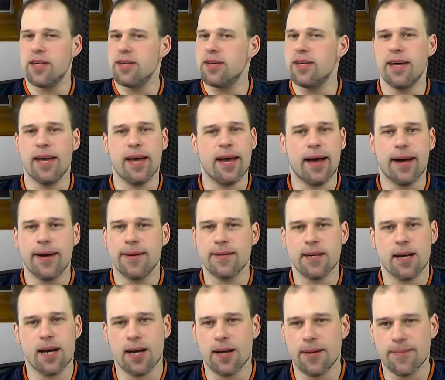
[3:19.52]

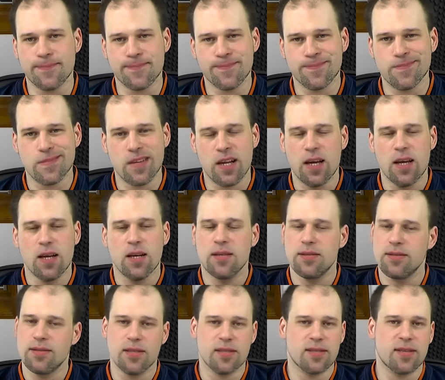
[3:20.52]
Yeah,
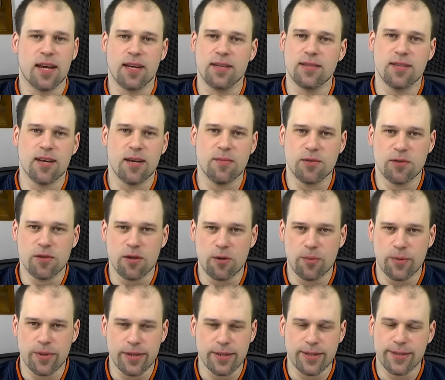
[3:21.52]
the second time is
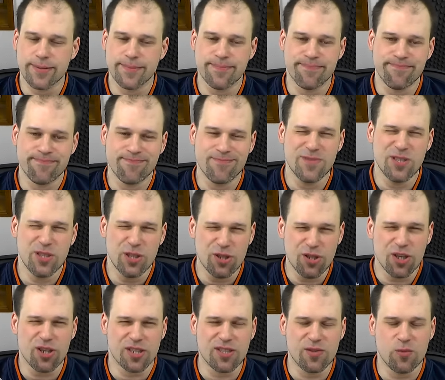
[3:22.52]
always
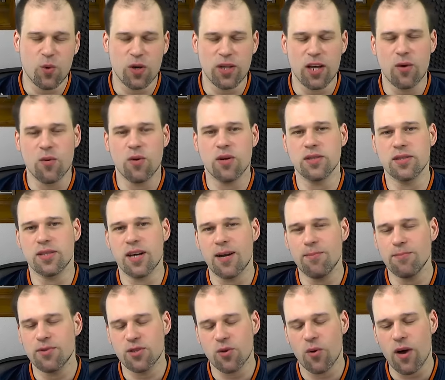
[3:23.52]
not what I want.
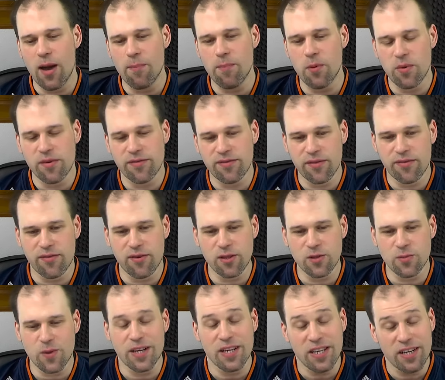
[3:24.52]
I'm so happy with the
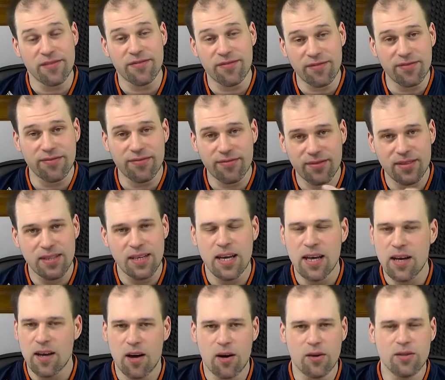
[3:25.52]
first one, if
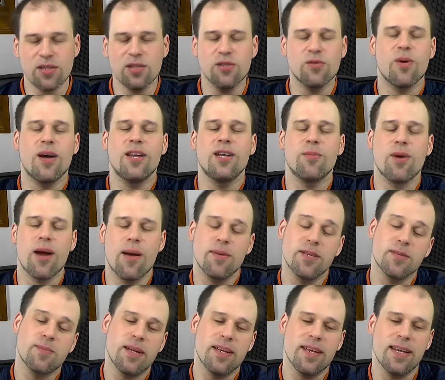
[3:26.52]
on these random
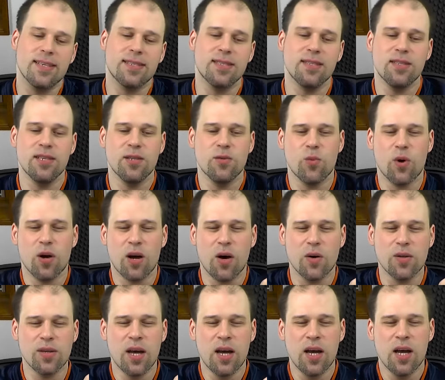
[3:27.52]
ramblings, but yes, it didn't work
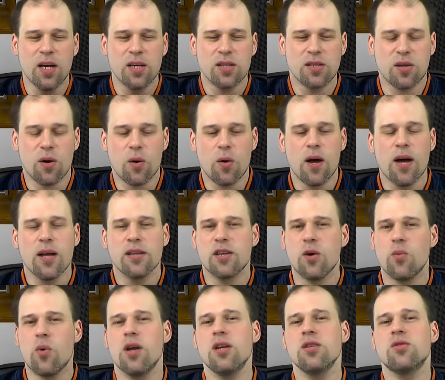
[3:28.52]
out. So they
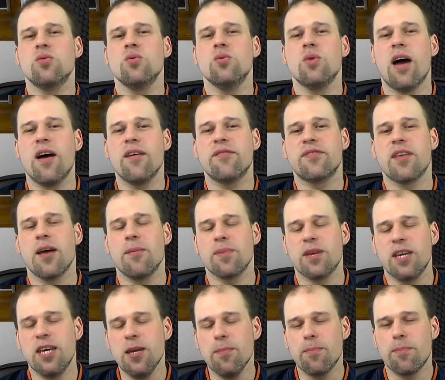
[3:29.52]
wanted to have them
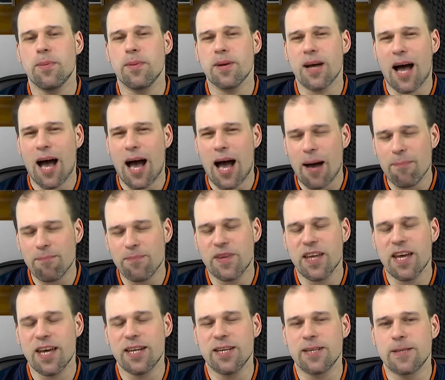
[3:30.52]
keep
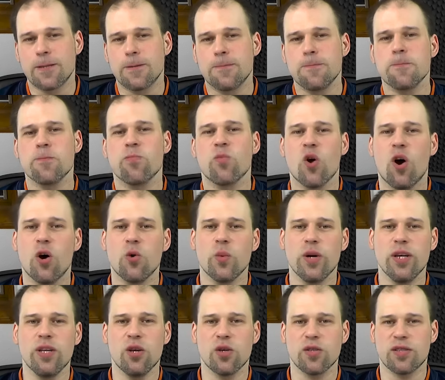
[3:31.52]
updated on
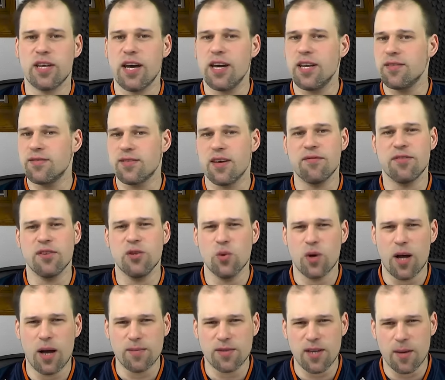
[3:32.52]
Windows 10 if something new
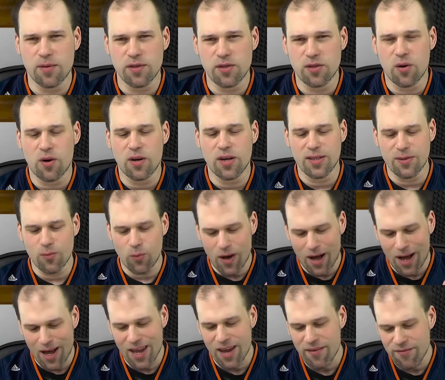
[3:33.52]
comes up and so on. And
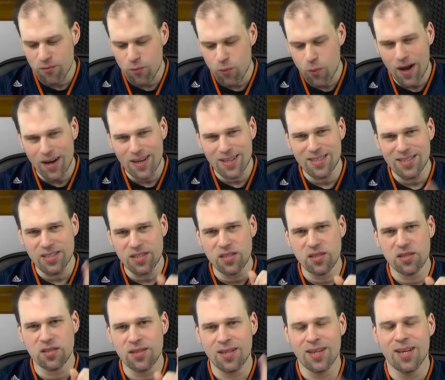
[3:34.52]
I have
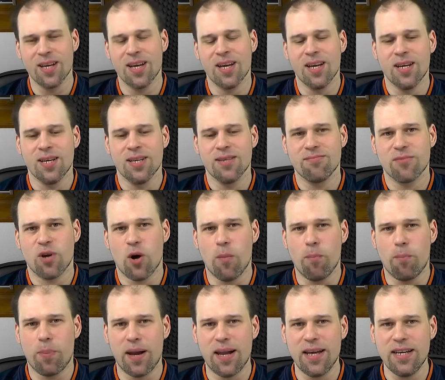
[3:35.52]
one
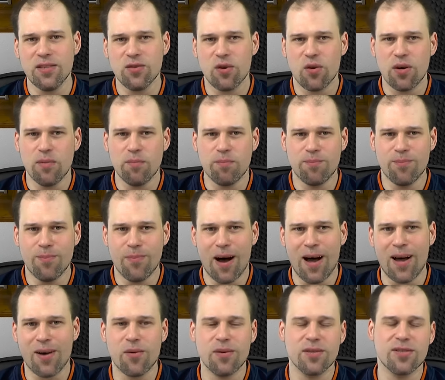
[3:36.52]
complaint or
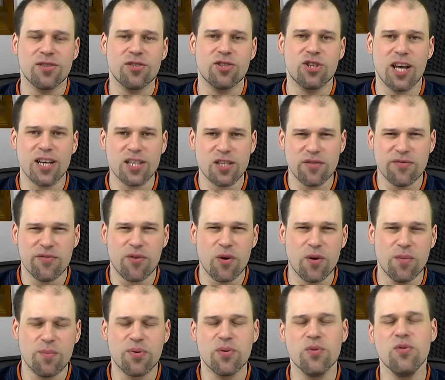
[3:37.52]
suggestion for
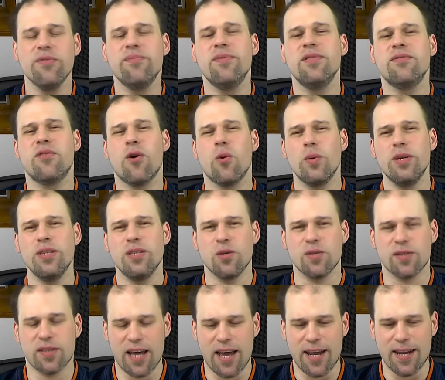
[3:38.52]
improvement for
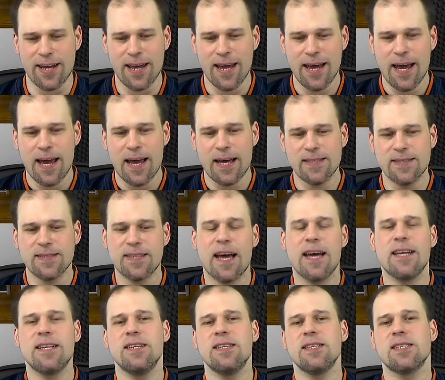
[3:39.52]
Windows 10, and
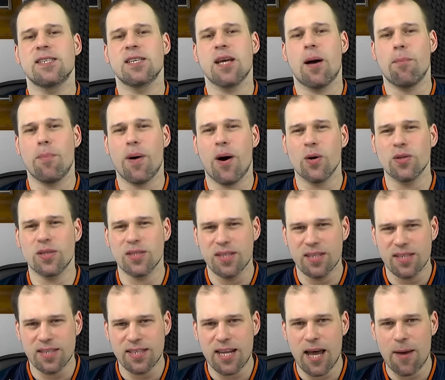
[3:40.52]
that is about the
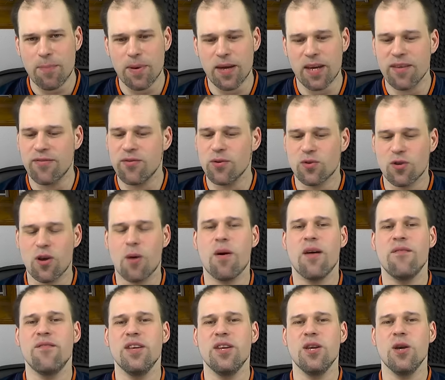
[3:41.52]
snapping. If you saw
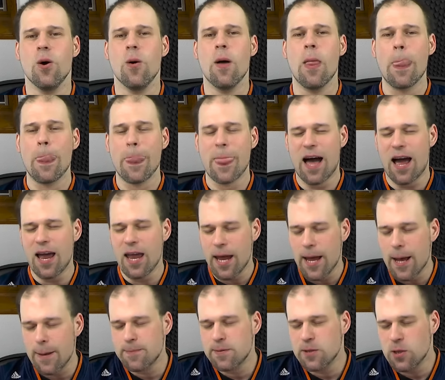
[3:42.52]
my video, I
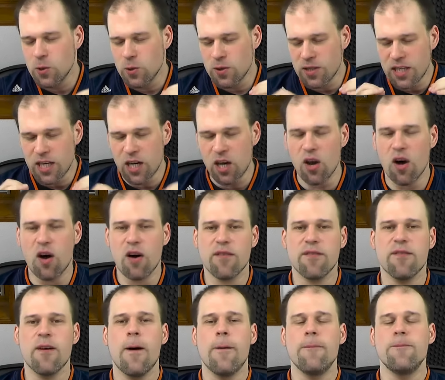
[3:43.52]
absolutely
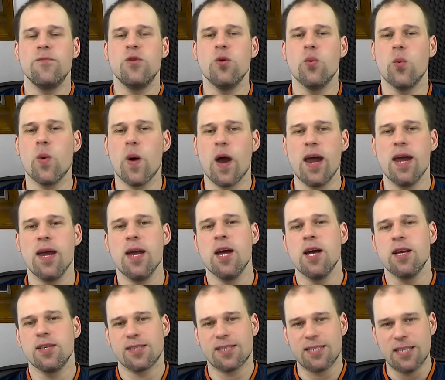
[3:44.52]
love the way
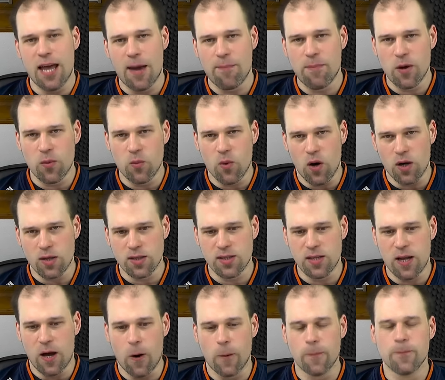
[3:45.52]
snapping works
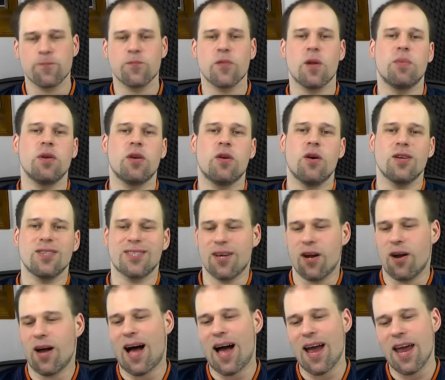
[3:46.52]
now, because
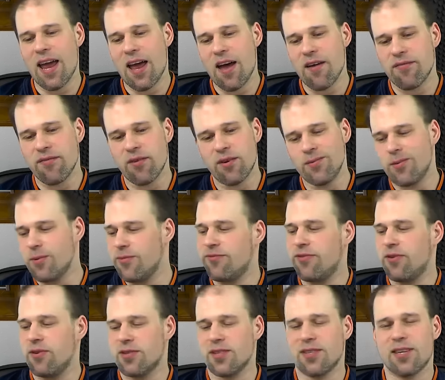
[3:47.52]
I have, on
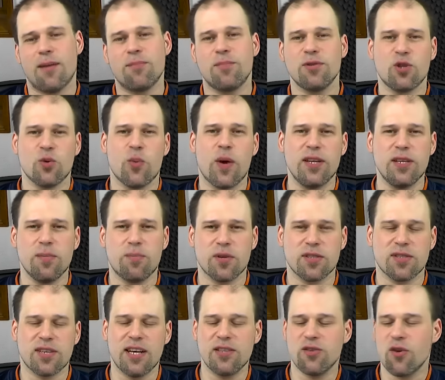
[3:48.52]
for example,
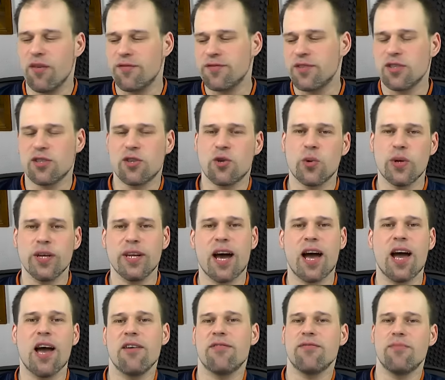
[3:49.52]
20% of the screen
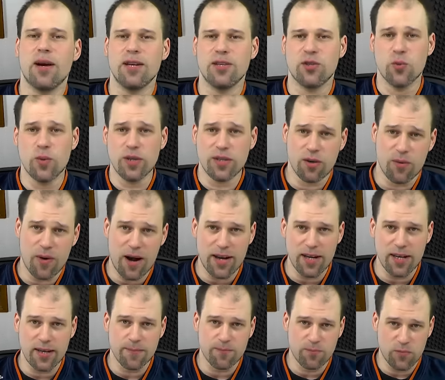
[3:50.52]
I have my Twitter
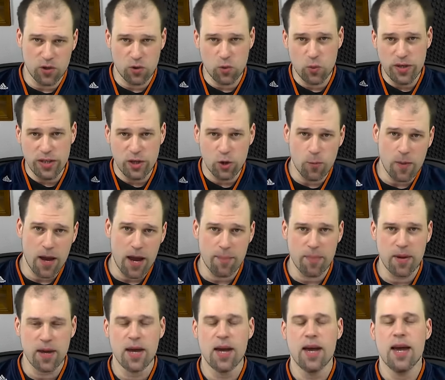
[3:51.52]
running, the Tweetium
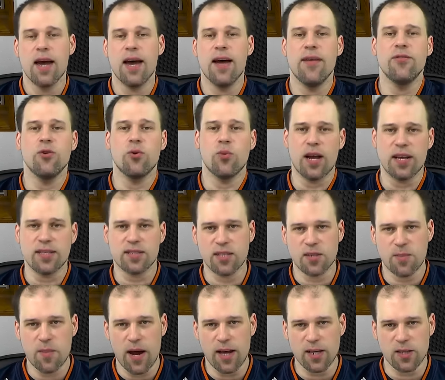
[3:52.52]
app, and the rest
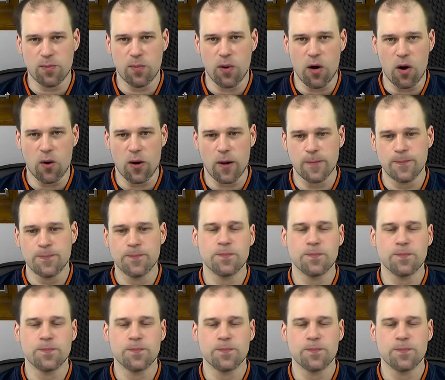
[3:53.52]
is my Explorer.